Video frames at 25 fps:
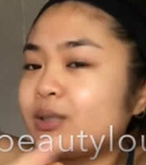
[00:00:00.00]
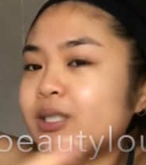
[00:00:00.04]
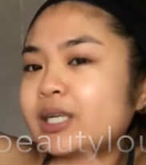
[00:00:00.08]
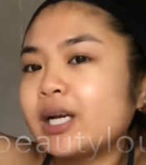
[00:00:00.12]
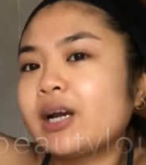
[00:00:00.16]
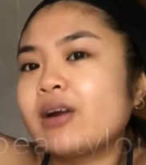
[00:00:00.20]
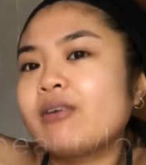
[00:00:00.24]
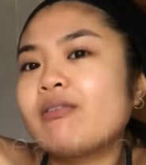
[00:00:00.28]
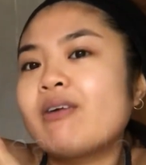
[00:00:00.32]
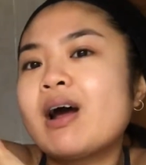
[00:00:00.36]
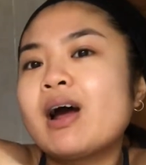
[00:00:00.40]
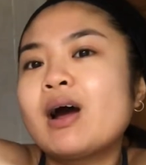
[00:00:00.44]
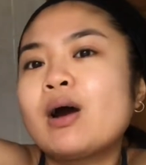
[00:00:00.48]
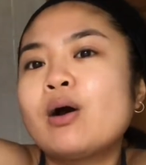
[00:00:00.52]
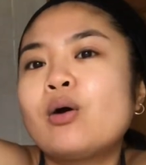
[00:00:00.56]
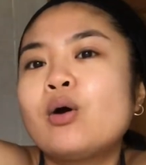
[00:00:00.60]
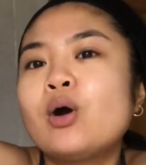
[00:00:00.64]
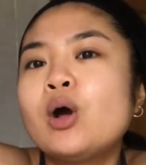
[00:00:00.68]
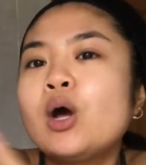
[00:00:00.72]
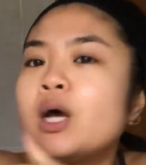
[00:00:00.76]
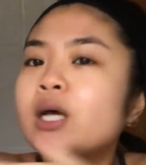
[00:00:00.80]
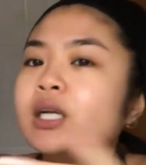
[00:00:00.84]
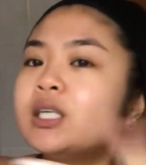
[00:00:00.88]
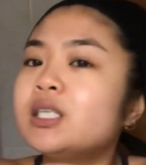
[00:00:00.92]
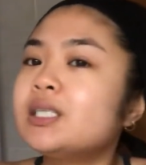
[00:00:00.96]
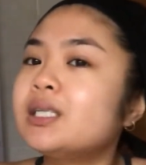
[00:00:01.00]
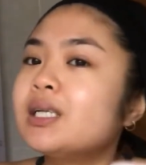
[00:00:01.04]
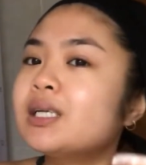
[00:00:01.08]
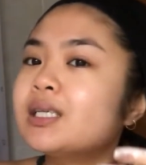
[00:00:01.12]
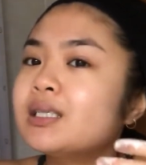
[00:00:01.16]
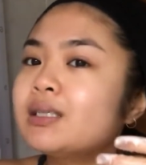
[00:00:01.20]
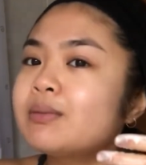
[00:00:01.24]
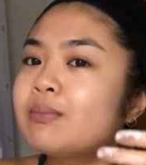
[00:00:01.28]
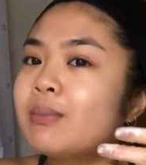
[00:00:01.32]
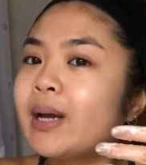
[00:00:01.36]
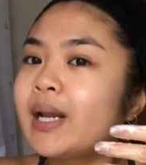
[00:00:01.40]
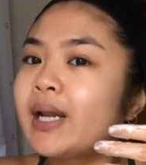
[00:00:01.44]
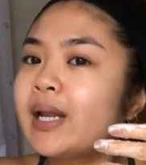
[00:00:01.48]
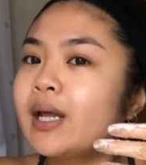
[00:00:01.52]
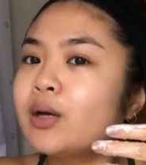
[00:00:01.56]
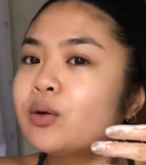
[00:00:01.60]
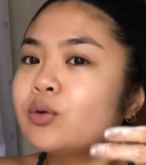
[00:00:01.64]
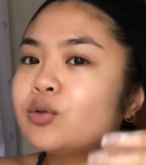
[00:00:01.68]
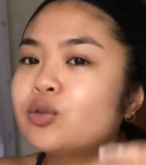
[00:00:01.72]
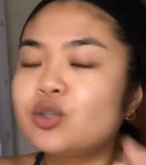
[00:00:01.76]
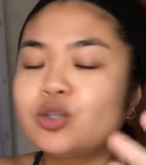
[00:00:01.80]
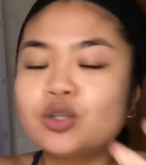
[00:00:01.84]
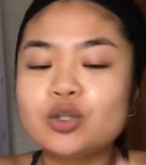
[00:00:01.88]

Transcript: Check her out. She does my nails